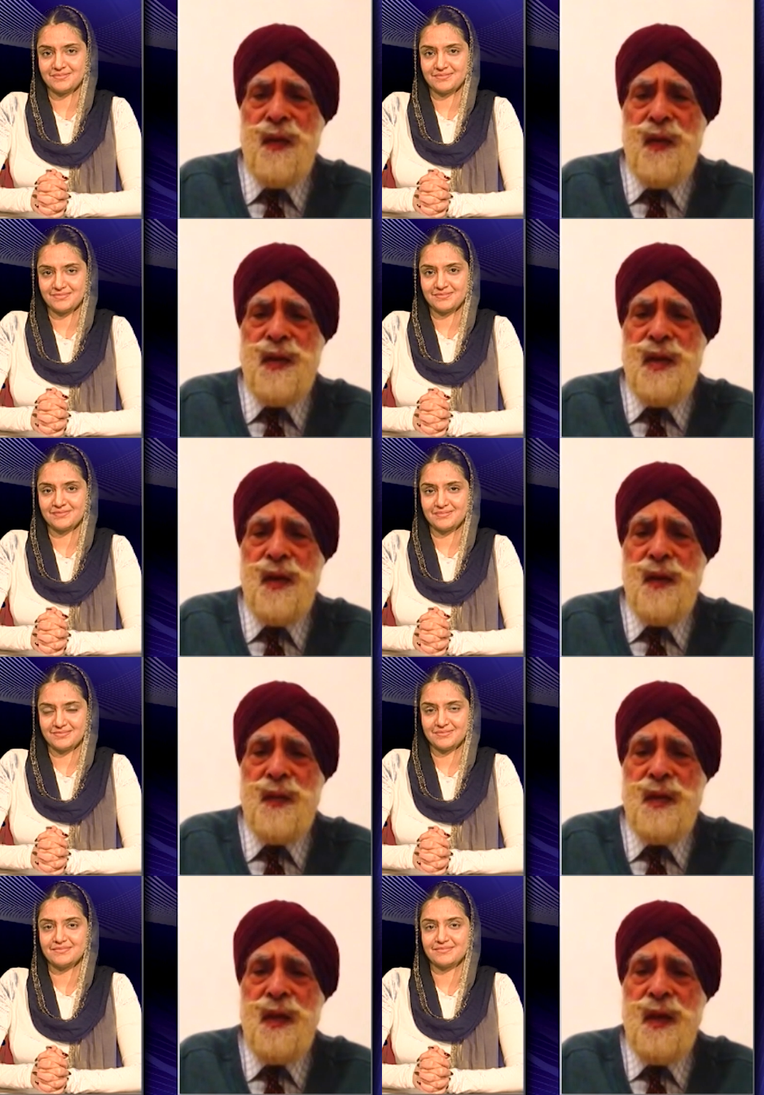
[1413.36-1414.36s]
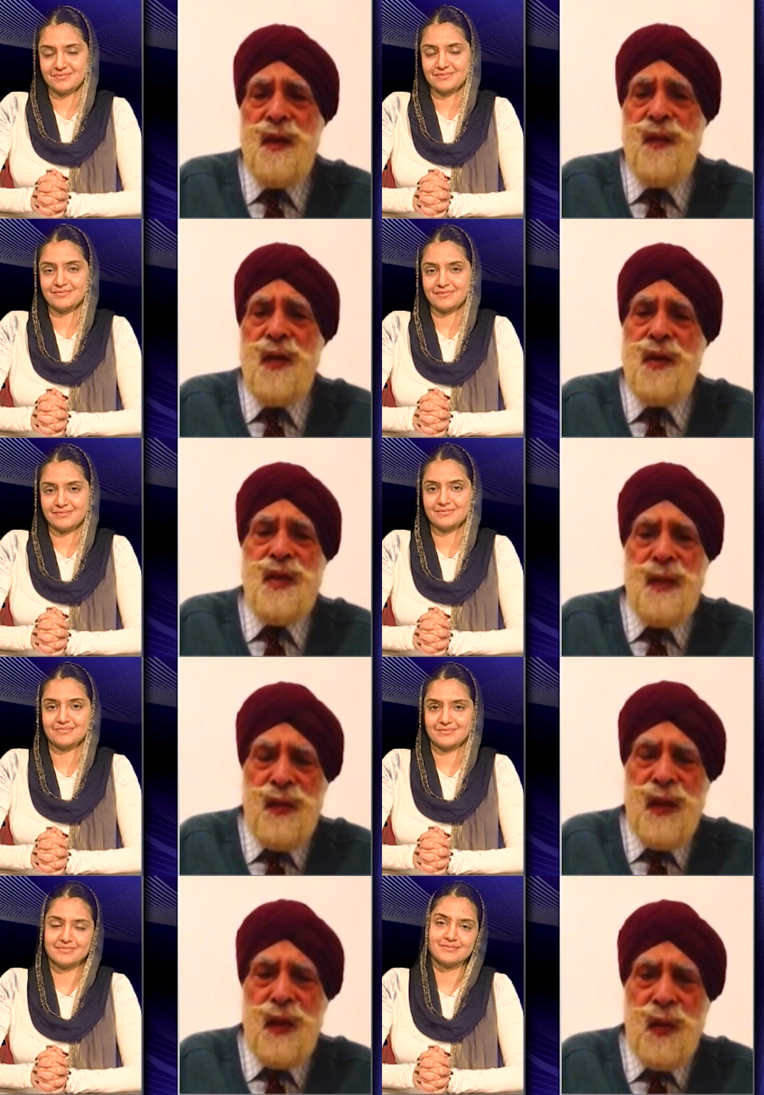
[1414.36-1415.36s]
Speaker 1: of yourselves. You've got
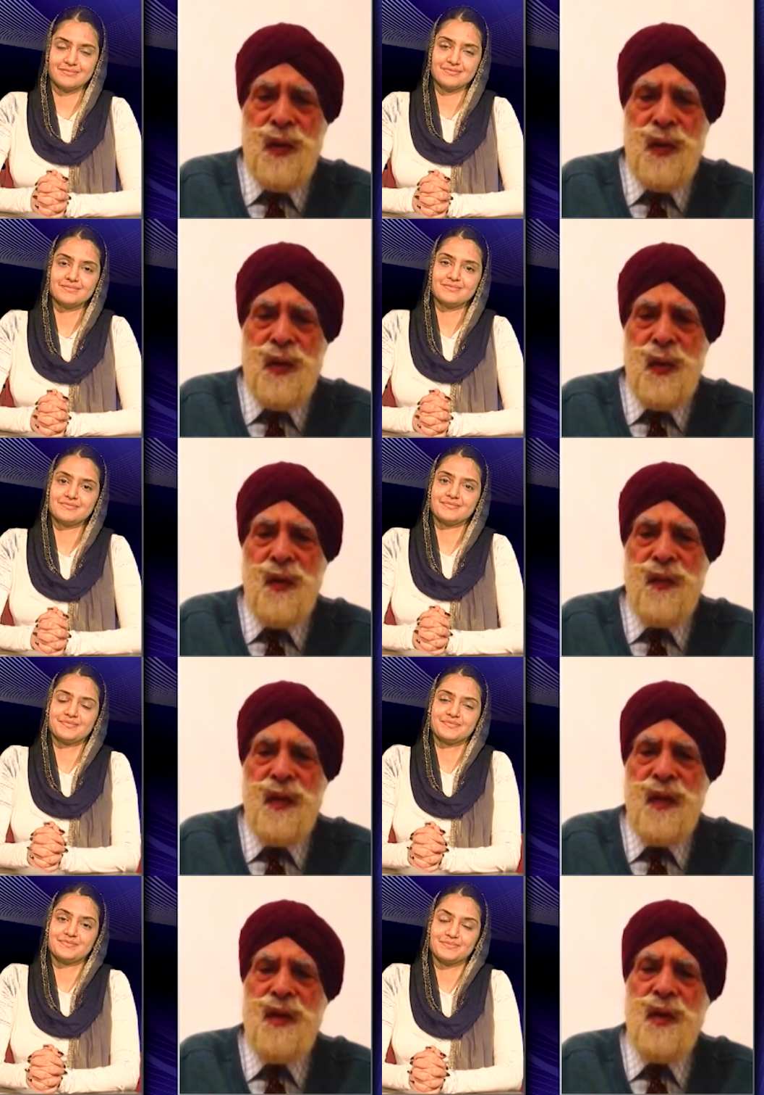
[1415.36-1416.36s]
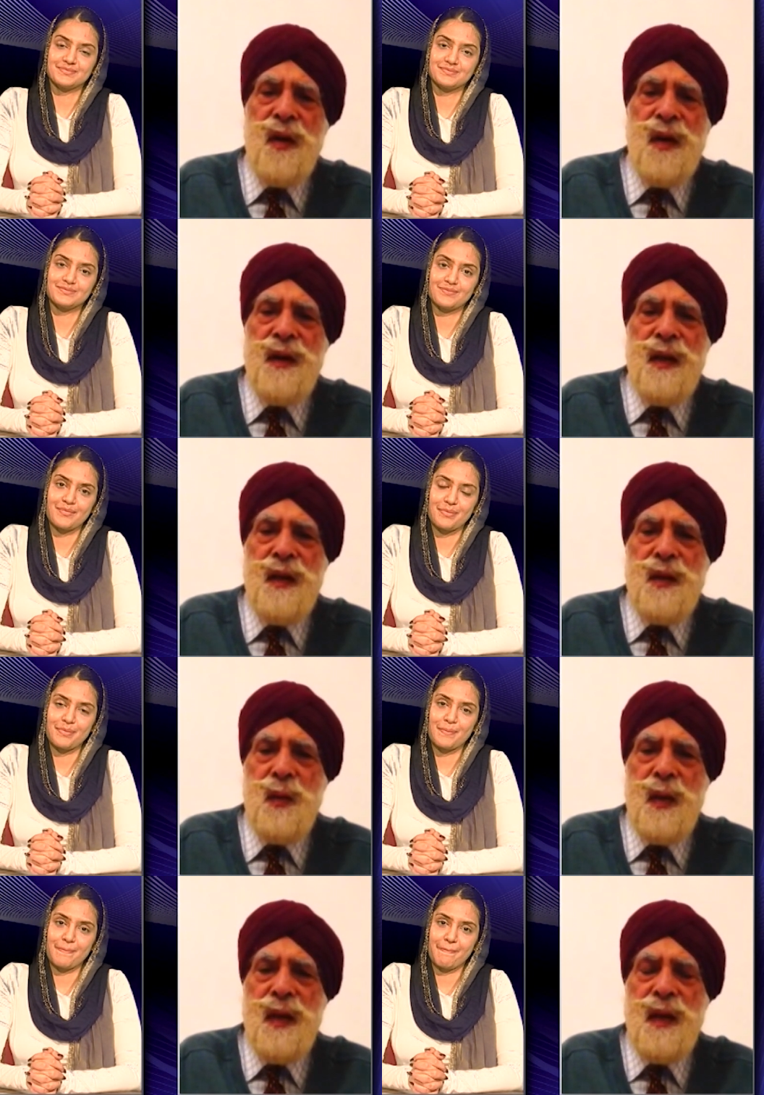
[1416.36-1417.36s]
something good to offer and you're hiding it
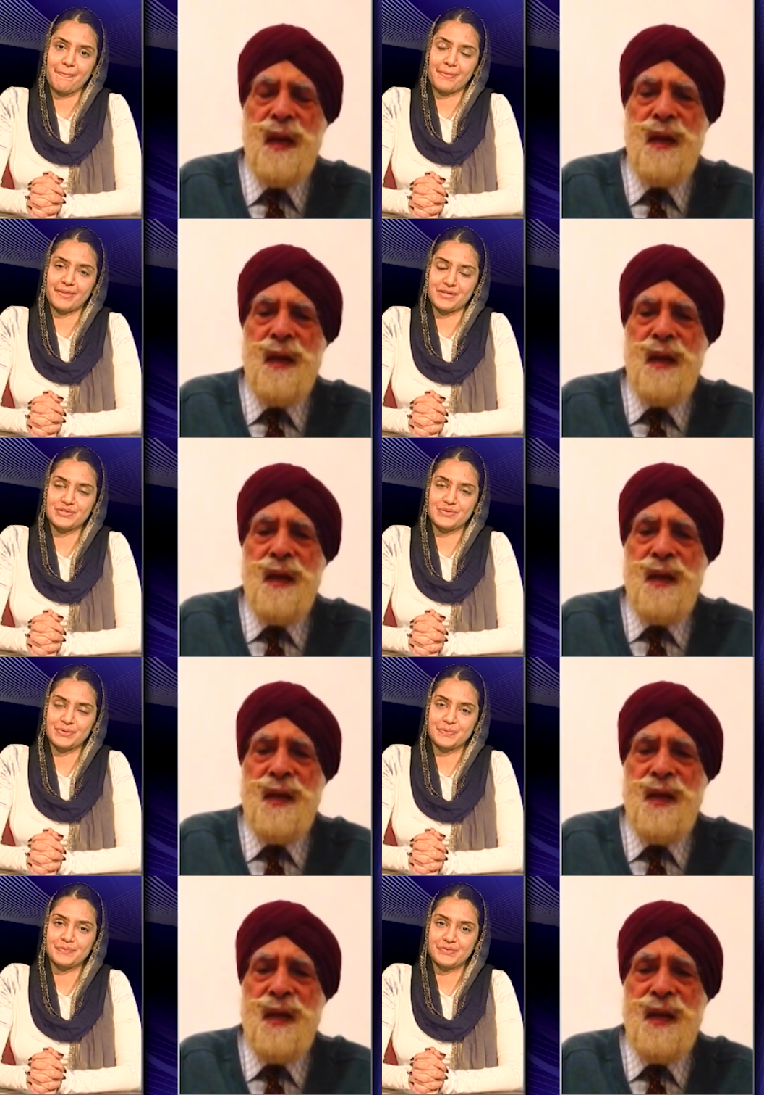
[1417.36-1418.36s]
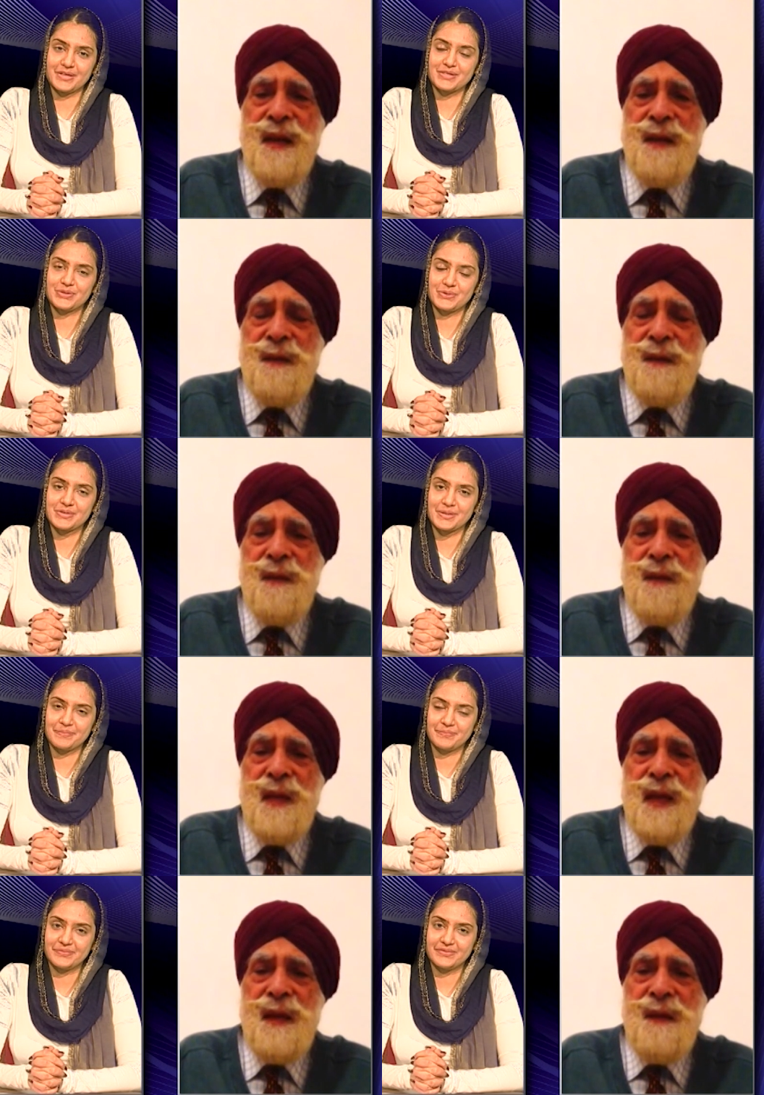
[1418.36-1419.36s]
away.
Speaker 2: That's true. That's true, sir.
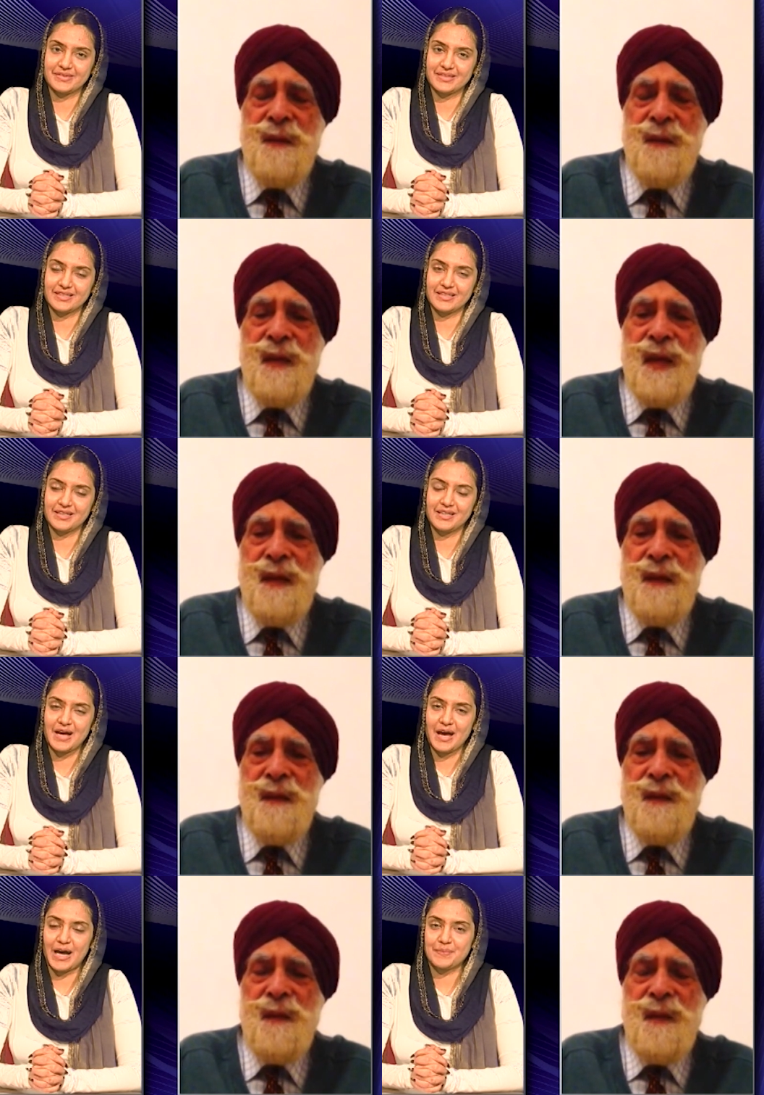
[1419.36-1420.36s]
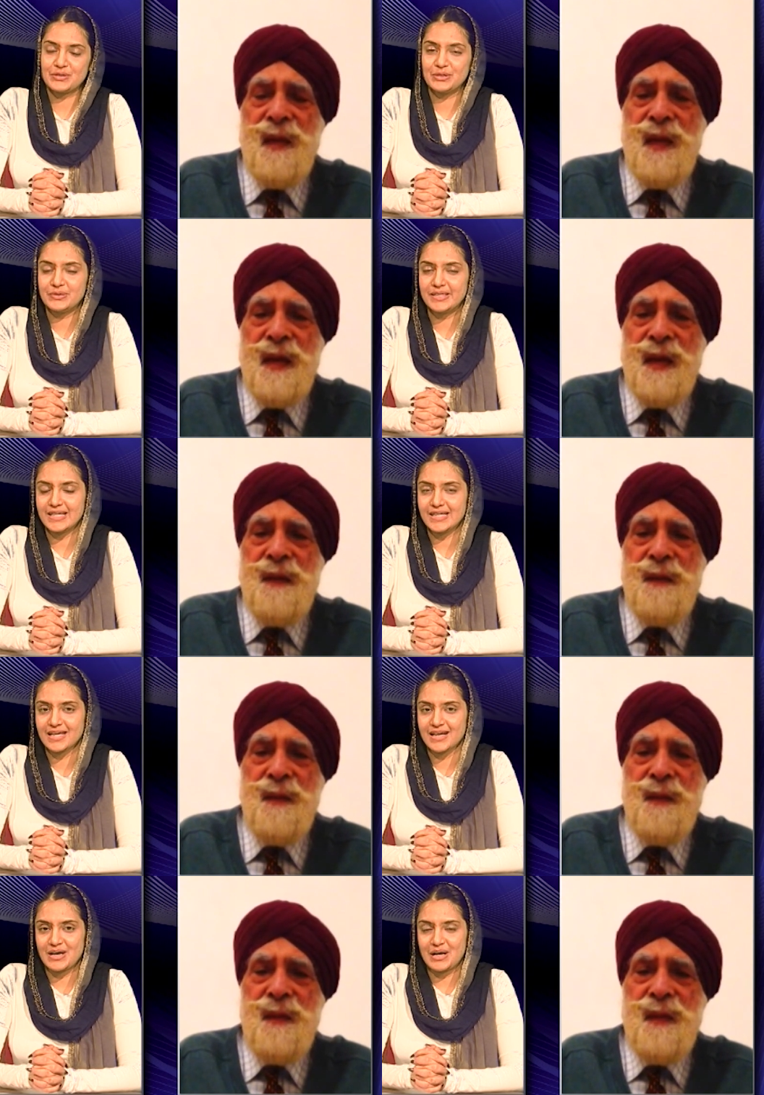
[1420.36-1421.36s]
Absolutely.
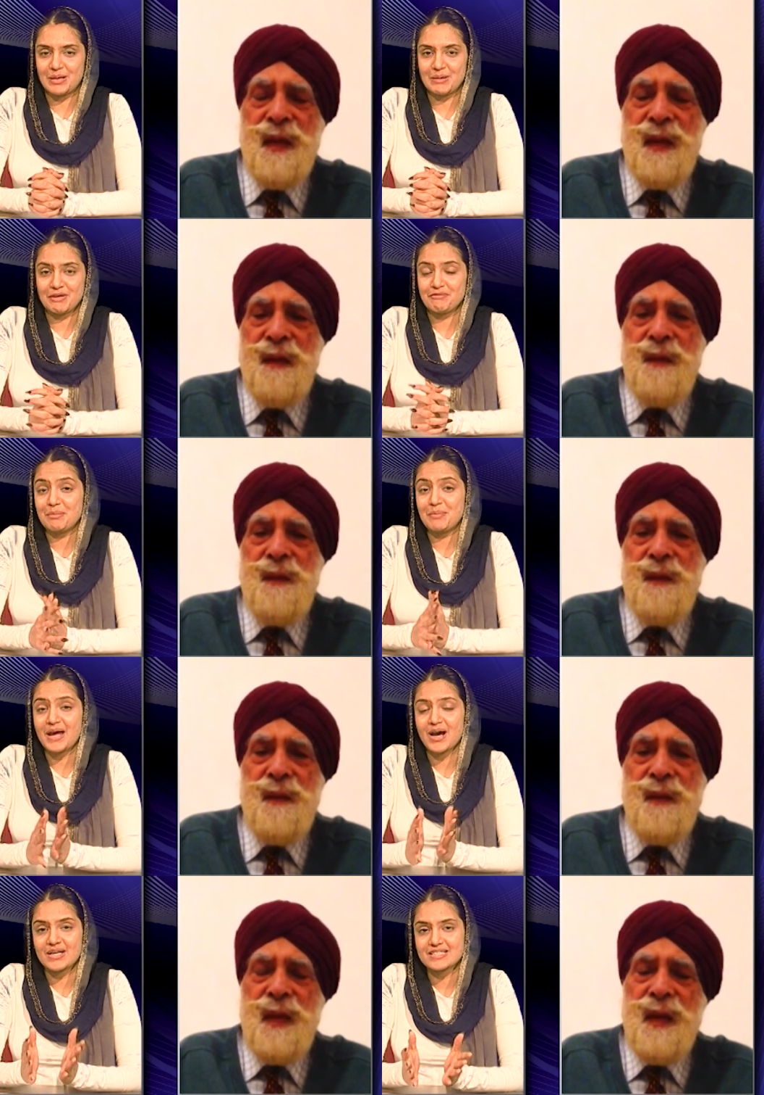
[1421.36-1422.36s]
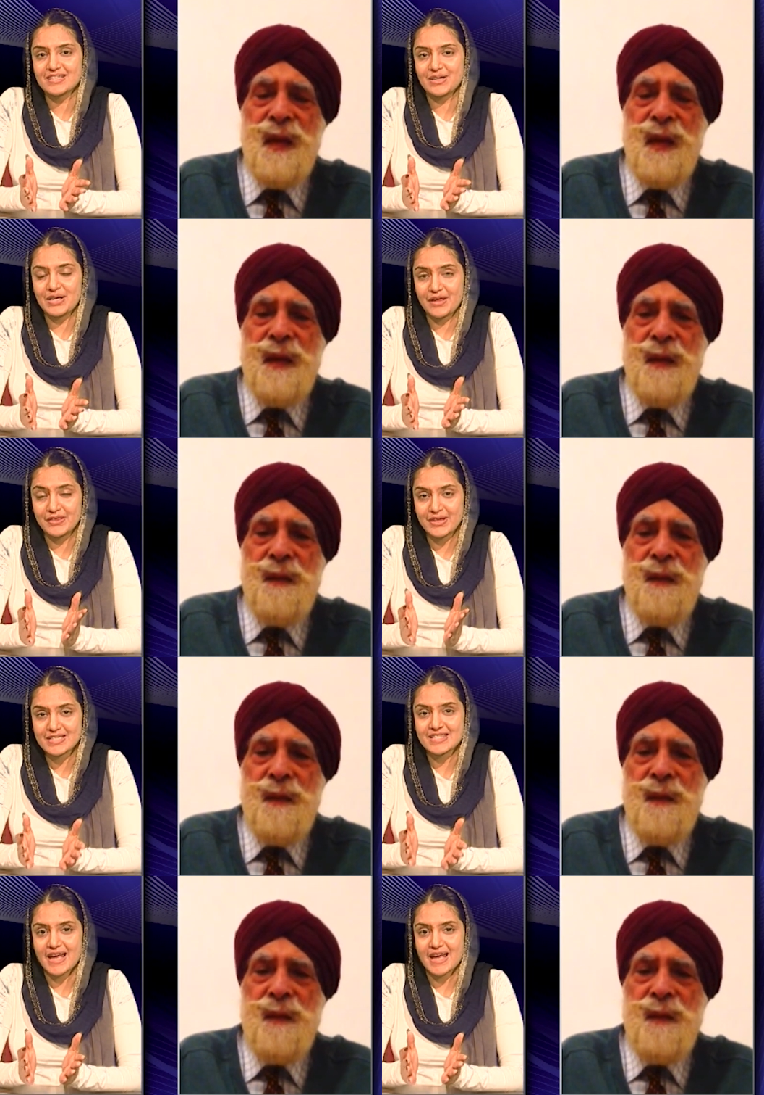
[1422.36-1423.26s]
Uh, if I may ask, sir, at this